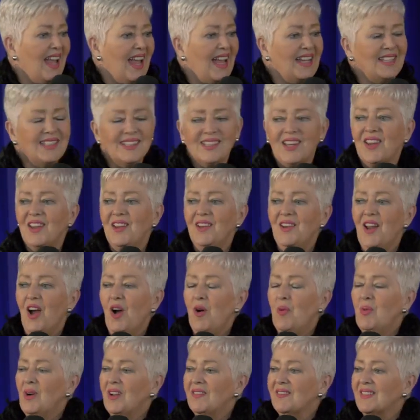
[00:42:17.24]
And so, you
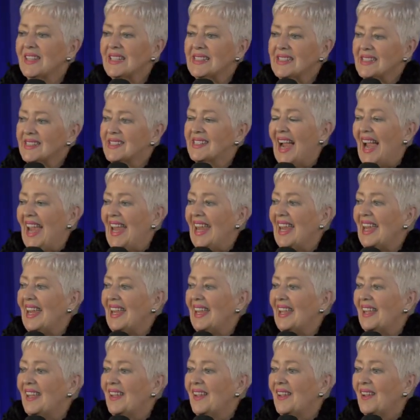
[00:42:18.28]
know what? This day,
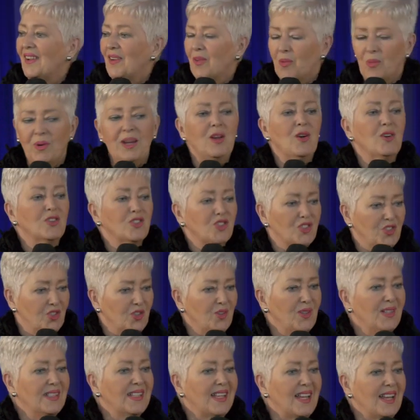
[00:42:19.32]
we are
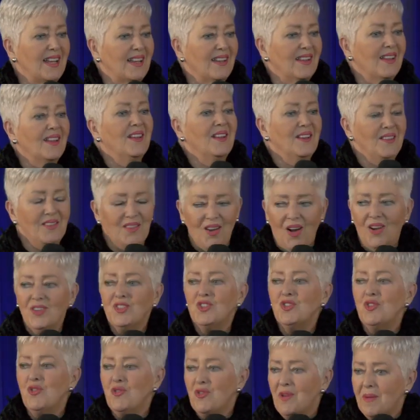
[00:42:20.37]
choosing
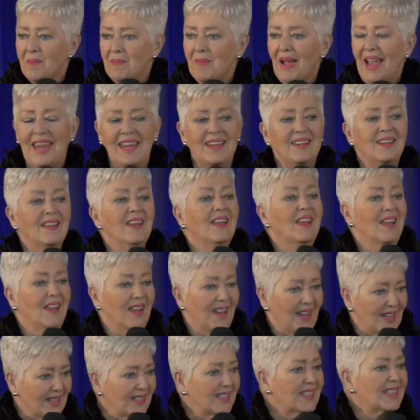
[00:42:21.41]
not to remain
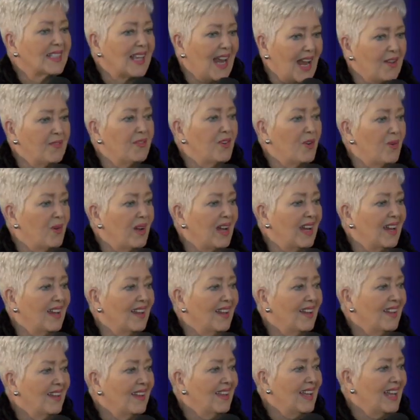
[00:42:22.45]
in slavery.
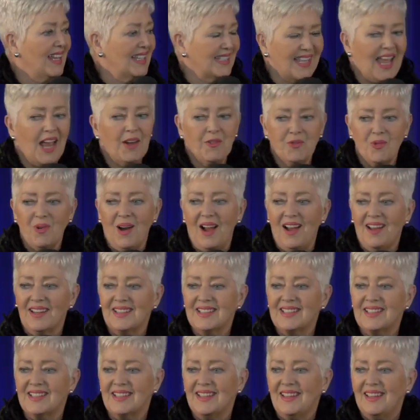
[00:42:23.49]
Is that
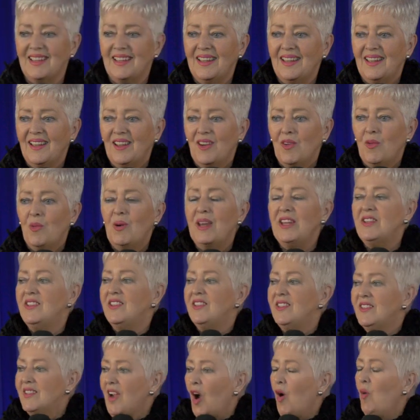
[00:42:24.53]
right? We
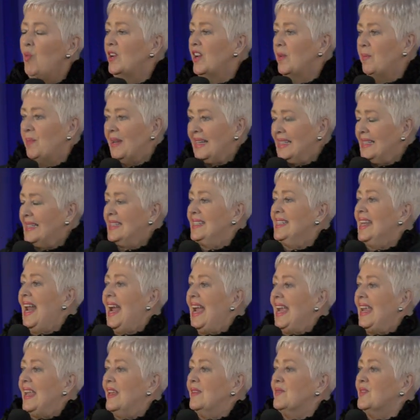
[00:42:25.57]
don't want to be
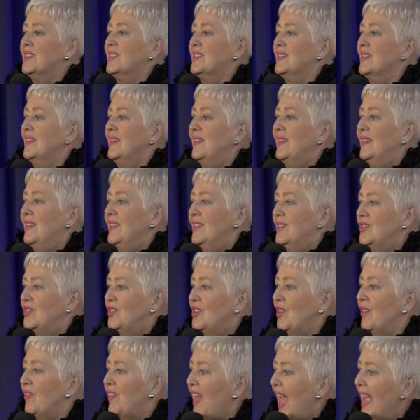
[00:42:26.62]
slaves
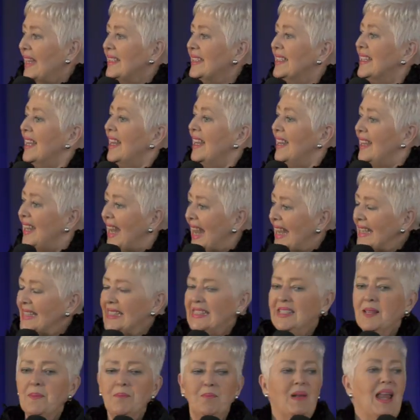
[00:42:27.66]
to that
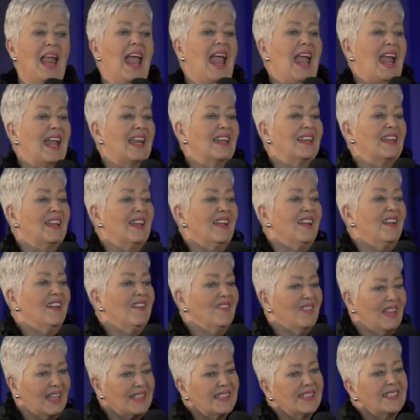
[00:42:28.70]
lesser plan
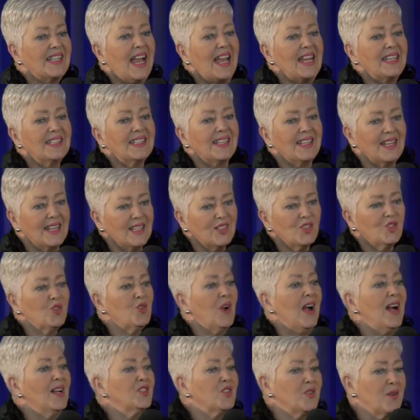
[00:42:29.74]
that Satan has
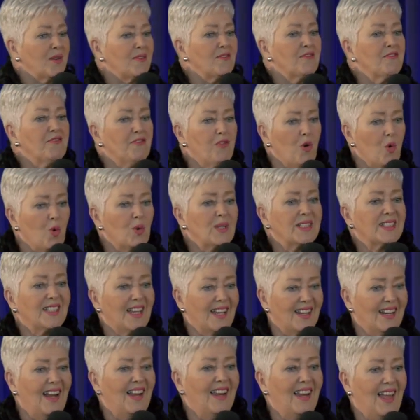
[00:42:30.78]
tried to enforce
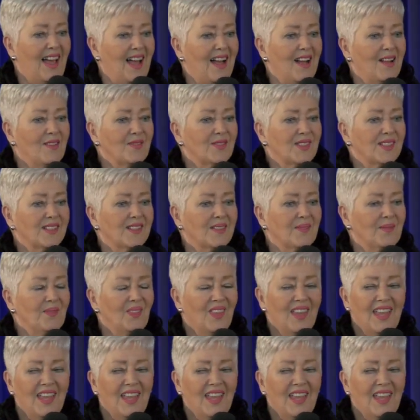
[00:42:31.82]
in our lives.